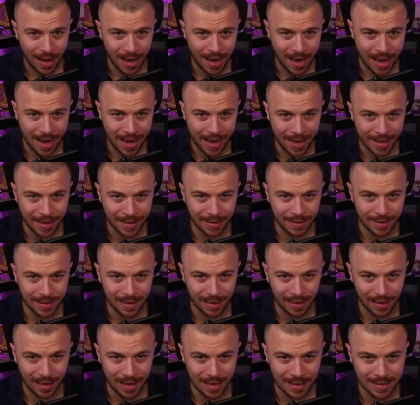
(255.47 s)
And
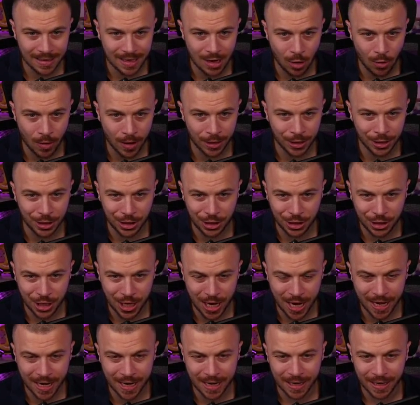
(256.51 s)
let's go and
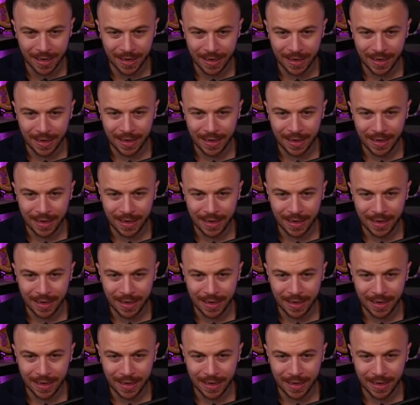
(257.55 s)
check